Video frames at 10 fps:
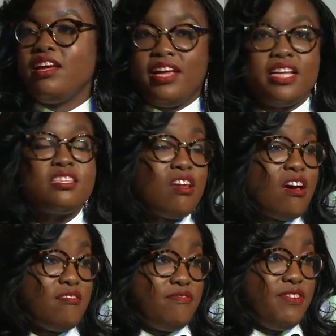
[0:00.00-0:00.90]
It's
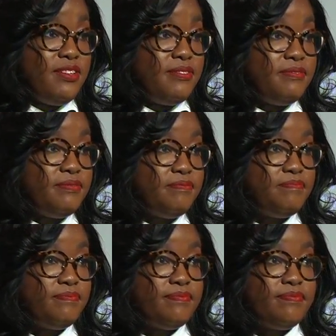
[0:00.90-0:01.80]
love.
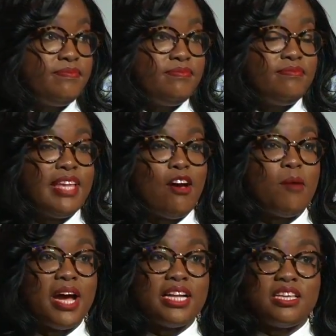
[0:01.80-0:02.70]
Now,
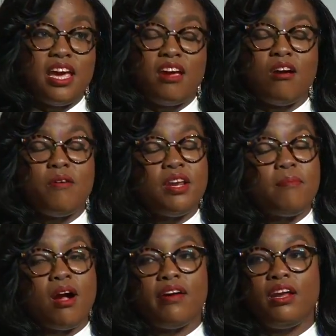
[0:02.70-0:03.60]
I'm not saying go in
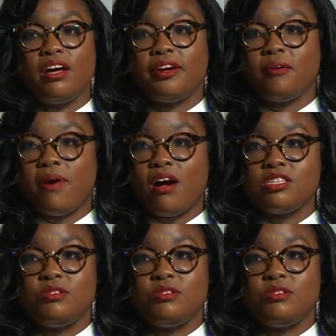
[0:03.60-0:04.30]
tomorrow and hug your boss.